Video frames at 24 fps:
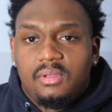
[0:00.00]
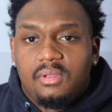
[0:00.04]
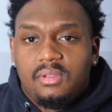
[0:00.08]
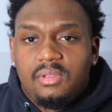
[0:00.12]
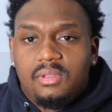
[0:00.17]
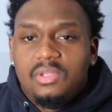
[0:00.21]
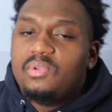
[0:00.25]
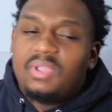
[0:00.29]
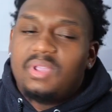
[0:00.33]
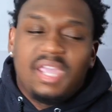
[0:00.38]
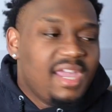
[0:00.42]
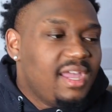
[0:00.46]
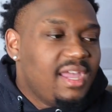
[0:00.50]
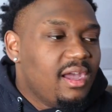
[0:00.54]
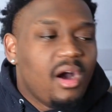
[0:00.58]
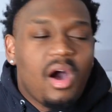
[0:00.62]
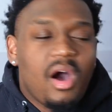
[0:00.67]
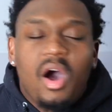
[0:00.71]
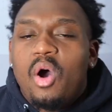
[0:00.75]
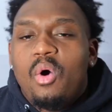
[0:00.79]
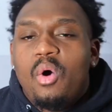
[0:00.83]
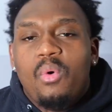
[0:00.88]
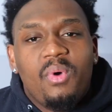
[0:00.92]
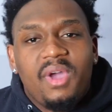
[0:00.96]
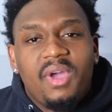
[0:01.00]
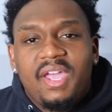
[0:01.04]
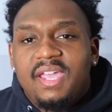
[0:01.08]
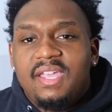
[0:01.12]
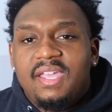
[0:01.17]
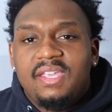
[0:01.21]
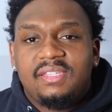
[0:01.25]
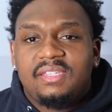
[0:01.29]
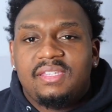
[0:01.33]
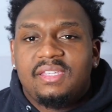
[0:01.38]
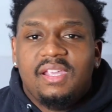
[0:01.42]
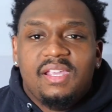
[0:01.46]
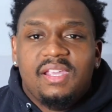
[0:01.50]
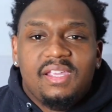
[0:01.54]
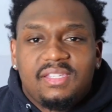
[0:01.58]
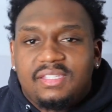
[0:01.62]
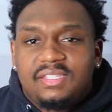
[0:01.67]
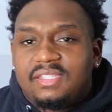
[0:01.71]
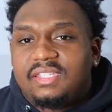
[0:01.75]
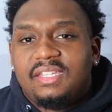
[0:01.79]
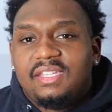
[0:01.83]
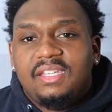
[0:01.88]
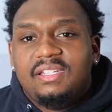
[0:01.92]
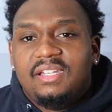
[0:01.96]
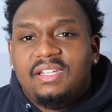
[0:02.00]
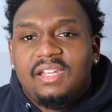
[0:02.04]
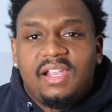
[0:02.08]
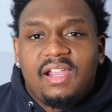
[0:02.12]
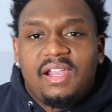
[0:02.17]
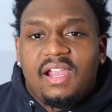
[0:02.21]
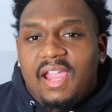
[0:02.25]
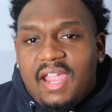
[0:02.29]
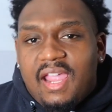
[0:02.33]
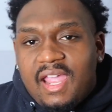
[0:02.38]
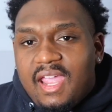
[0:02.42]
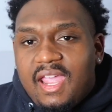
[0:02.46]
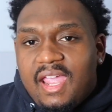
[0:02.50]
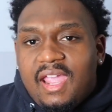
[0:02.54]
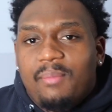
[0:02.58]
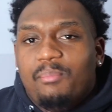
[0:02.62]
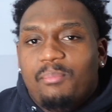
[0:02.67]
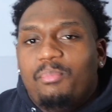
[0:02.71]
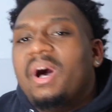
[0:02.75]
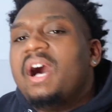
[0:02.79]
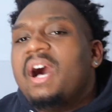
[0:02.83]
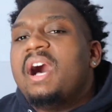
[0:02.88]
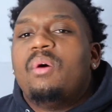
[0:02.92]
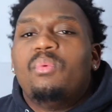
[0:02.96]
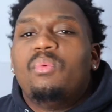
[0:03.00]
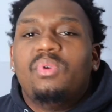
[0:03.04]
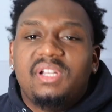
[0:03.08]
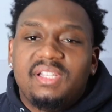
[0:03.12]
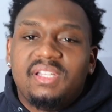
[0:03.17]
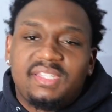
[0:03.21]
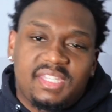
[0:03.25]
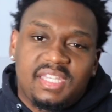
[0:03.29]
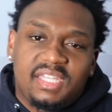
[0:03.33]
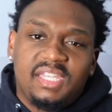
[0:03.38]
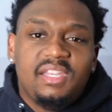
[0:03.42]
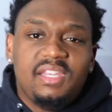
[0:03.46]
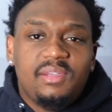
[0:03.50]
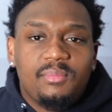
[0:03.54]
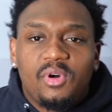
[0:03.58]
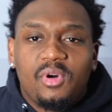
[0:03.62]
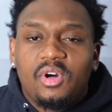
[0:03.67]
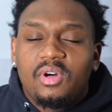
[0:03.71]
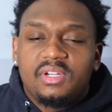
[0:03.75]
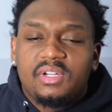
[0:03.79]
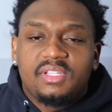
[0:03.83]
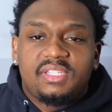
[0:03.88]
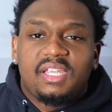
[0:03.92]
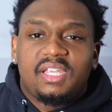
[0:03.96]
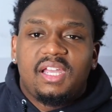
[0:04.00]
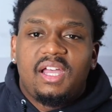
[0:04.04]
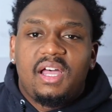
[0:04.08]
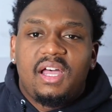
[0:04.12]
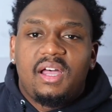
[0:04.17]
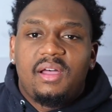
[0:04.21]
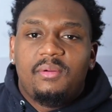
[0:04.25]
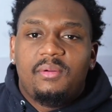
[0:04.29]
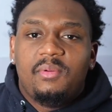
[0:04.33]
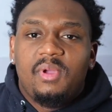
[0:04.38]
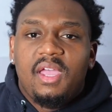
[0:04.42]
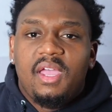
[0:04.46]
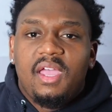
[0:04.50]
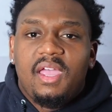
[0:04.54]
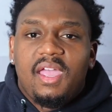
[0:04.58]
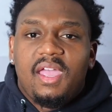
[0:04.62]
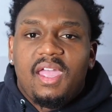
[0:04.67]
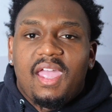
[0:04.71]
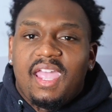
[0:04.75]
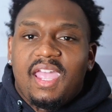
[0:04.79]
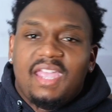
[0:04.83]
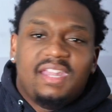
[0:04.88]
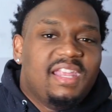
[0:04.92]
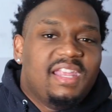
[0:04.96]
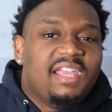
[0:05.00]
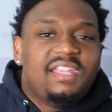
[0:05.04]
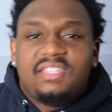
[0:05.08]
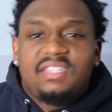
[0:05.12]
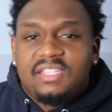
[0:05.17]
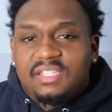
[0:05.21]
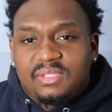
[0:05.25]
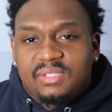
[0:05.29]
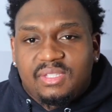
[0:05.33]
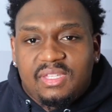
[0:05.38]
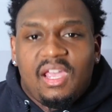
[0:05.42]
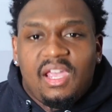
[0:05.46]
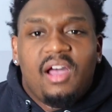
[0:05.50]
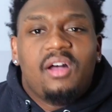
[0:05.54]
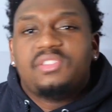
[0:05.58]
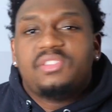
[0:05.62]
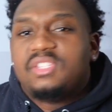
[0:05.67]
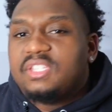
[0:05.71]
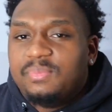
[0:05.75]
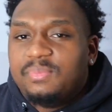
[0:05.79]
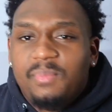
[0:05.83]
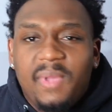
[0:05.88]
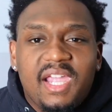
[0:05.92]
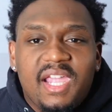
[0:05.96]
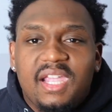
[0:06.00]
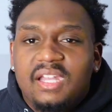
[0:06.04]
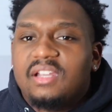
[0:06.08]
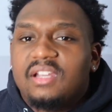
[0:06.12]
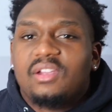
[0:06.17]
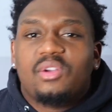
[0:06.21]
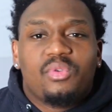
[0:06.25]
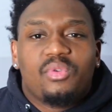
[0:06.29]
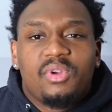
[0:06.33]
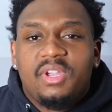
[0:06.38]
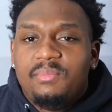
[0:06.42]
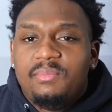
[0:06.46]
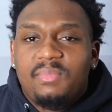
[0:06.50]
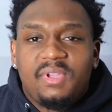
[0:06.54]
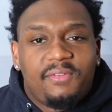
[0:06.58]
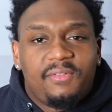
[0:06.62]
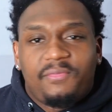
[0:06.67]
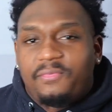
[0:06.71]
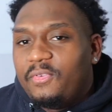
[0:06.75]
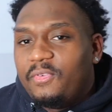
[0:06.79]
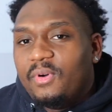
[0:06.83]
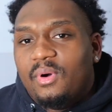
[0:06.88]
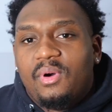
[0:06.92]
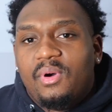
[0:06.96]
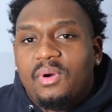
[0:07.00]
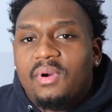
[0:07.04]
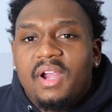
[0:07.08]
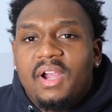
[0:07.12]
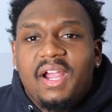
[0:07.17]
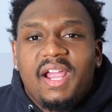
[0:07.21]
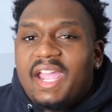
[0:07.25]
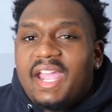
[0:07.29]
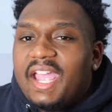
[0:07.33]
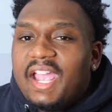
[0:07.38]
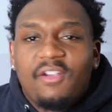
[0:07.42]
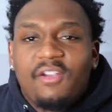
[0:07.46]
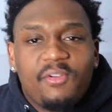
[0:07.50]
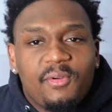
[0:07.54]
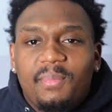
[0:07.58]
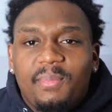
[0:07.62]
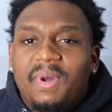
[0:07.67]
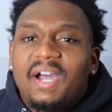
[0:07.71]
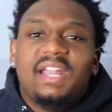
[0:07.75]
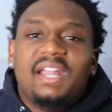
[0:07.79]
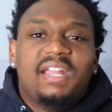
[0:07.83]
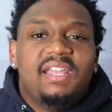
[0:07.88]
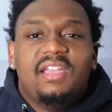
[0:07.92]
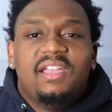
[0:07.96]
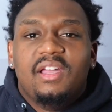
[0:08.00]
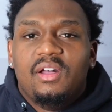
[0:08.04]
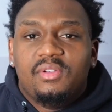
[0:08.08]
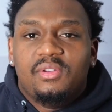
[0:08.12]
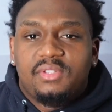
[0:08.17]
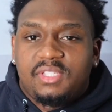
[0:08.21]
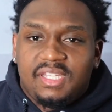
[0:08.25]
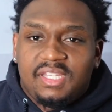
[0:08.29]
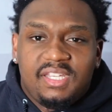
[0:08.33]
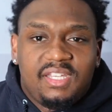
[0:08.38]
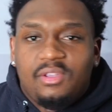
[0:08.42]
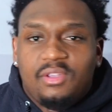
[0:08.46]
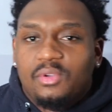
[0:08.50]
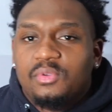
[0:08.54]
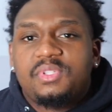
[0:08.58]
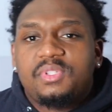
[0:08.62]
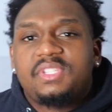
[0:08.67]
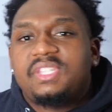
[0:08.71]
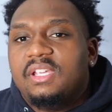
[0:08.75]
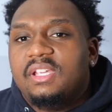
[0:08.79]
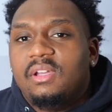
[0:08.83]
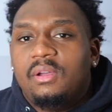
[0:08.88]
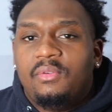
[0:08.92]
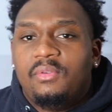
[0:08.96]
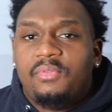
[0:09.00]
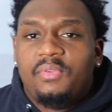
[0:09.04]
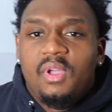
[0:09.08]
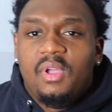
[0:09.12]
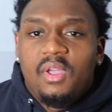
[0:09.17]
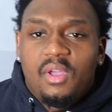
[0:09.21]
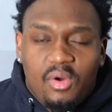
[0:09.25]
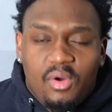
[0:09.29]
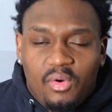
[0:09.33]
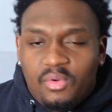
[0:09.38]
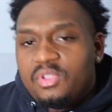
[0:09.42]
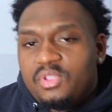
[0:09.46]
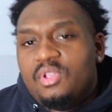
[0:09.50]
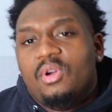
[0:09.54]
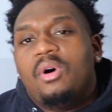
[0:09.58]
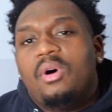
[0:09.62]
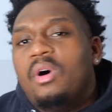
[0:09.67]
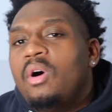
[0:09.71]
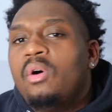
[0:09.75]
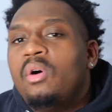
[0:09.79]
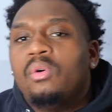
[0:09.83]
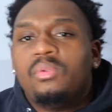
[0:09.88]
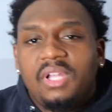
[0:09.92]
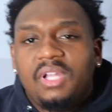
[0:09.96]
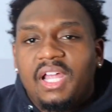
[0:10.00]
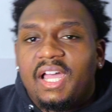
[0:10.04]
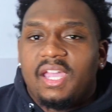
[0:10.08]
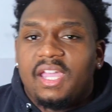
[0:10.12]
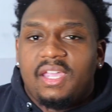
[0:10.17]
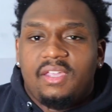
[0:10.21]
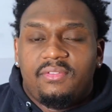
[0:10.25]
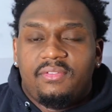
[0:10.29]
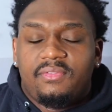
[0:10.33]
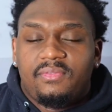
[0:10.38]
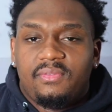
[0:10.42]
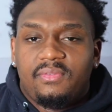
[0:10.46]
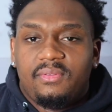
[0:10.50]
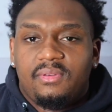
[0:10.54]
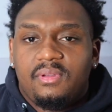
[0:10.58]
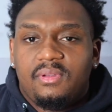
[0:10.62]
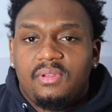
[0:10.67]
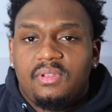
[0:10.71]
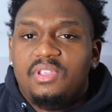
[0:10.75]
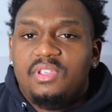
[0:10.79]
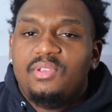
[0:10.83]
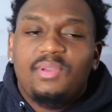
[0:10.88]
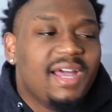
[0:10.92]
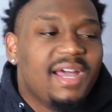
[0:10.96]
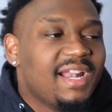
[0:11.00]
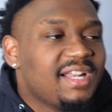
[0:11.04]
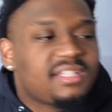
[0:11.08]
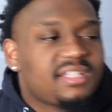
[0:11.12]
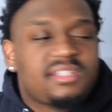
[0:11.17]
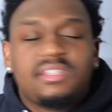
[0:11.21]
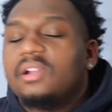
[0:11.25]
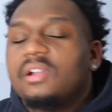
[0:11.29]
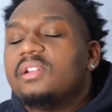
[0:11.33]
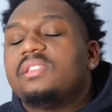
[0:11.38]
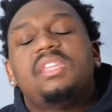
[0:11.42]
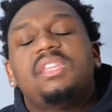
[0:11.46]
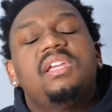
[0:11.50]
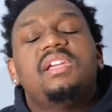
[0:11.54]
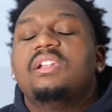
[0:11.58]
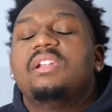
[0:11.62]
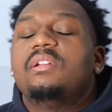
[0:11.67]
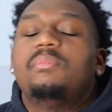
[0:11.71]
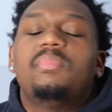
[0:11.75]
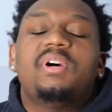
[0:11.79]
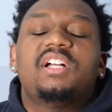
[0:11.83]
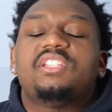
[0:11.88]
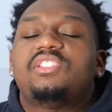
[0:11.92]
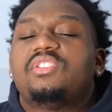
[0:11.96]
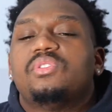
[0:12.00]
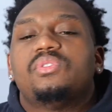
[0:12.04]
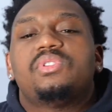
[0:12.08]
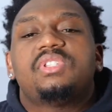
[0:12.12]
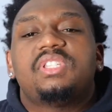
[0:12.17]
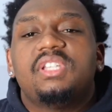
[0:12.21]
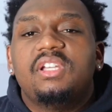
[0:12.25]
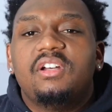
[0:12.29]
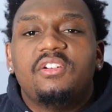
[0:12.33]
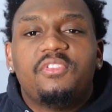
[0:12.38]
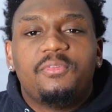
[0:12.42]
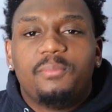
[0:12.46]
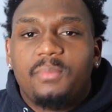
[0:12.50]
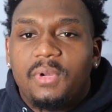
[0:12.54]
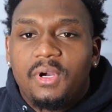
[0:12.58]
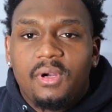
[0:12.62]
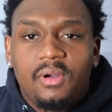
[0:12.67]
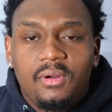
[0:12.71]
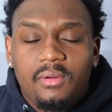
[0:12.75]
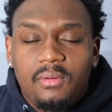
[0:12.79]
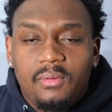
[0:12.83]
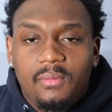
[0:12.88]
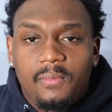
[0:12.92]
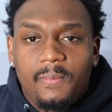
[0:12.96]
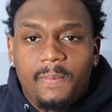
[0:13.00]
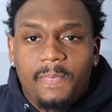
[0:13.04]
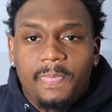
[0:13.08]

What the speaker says: You can't always sit there and bond with a team all the time and y'all just make an agreement for everybody else and yourself on your own life. You gotta start thinking about yourself, bro.